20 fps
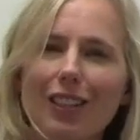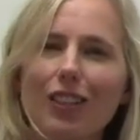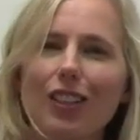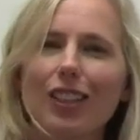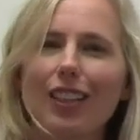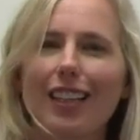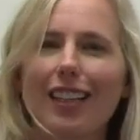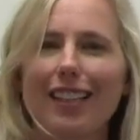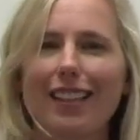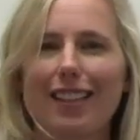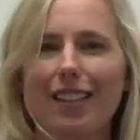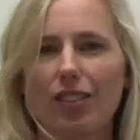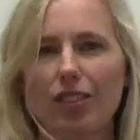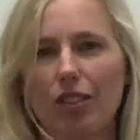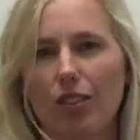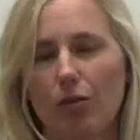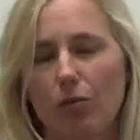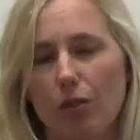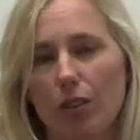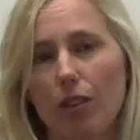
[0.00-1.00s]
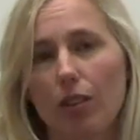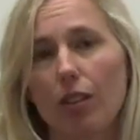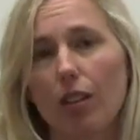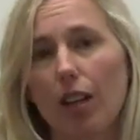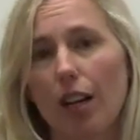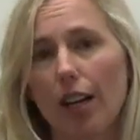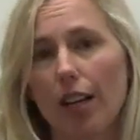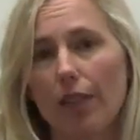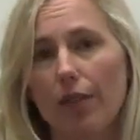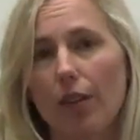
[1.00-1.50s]
look like this in real
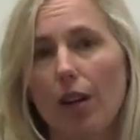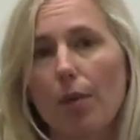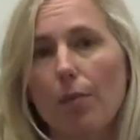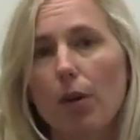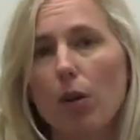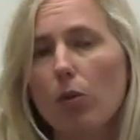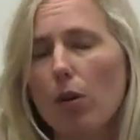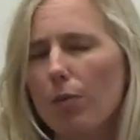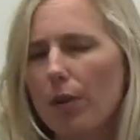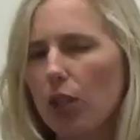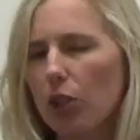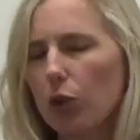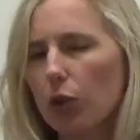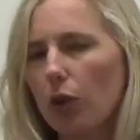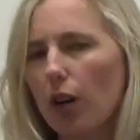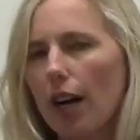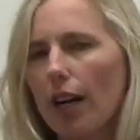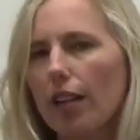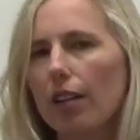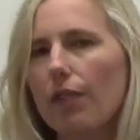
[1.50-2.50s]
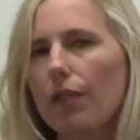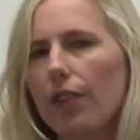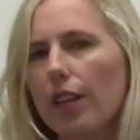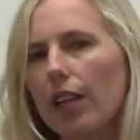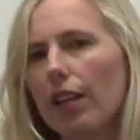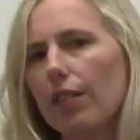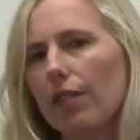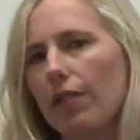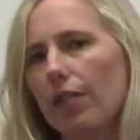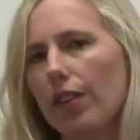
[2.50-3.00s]
life. But when we try to
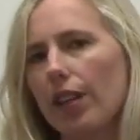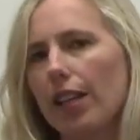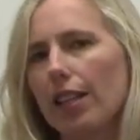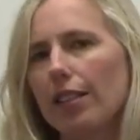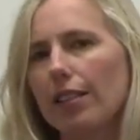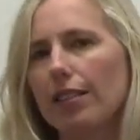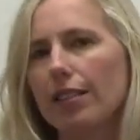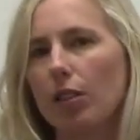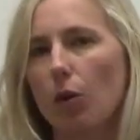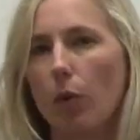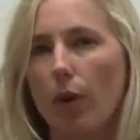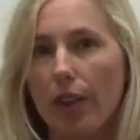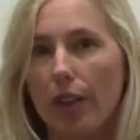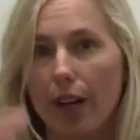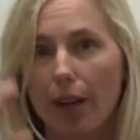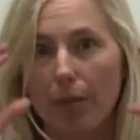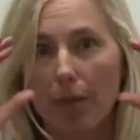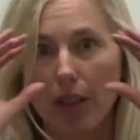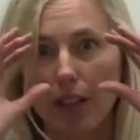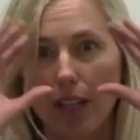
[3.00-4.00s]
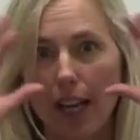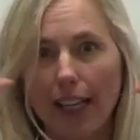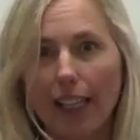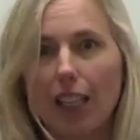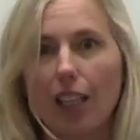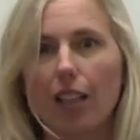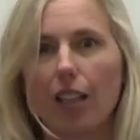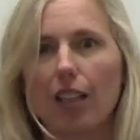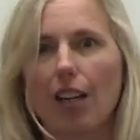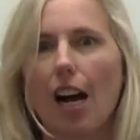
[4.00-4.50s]
think of things with our
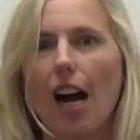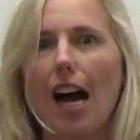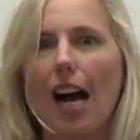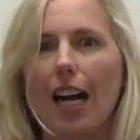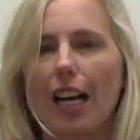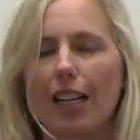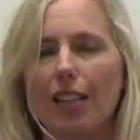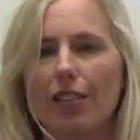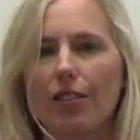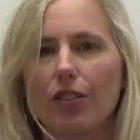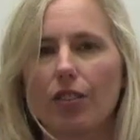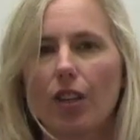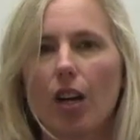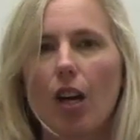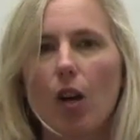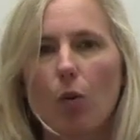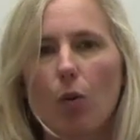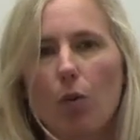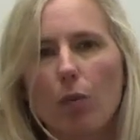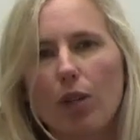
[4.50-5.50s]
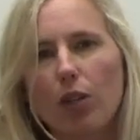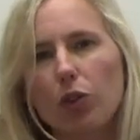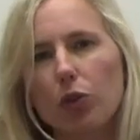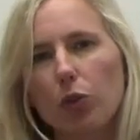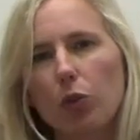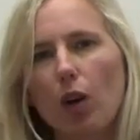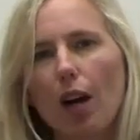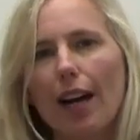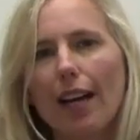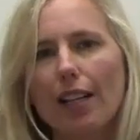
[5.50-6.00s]
molecular eyes, when we
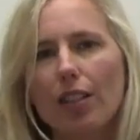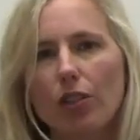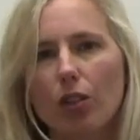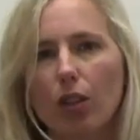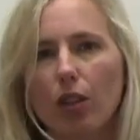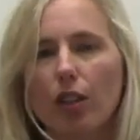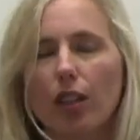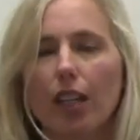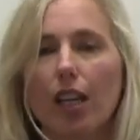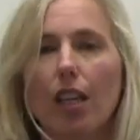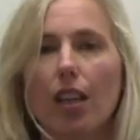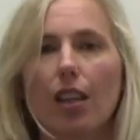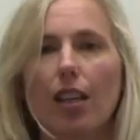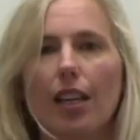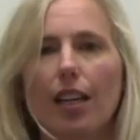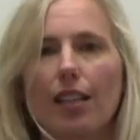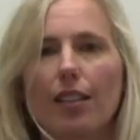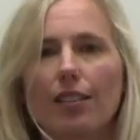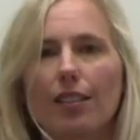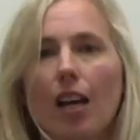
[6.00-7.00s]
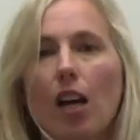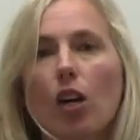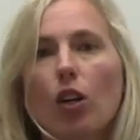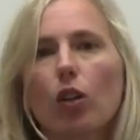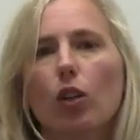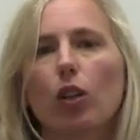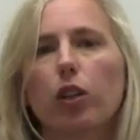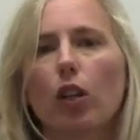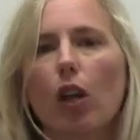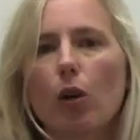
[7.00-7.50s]
try to look at things
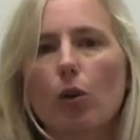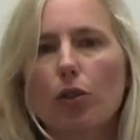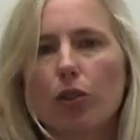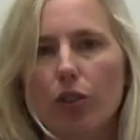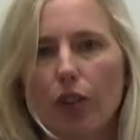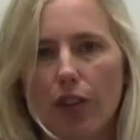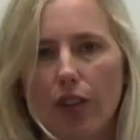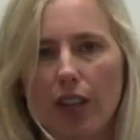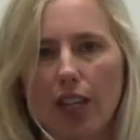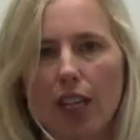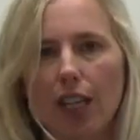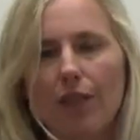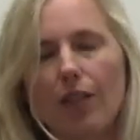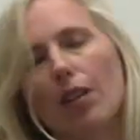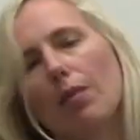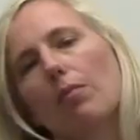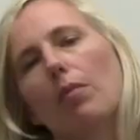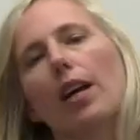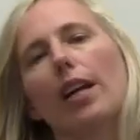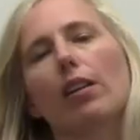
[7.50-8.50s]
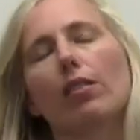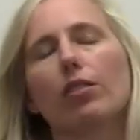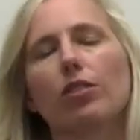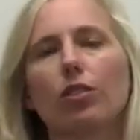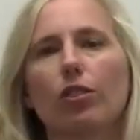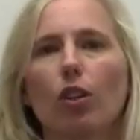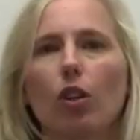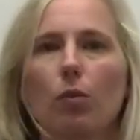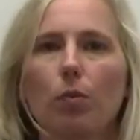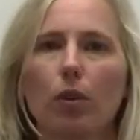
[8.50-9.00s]
closer than even a
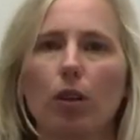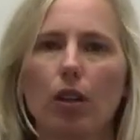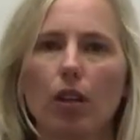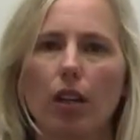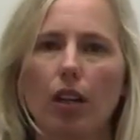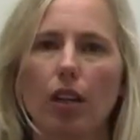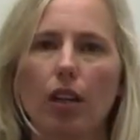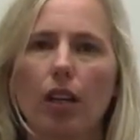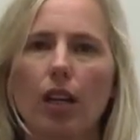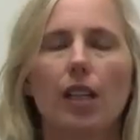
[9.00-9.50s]
microscope could,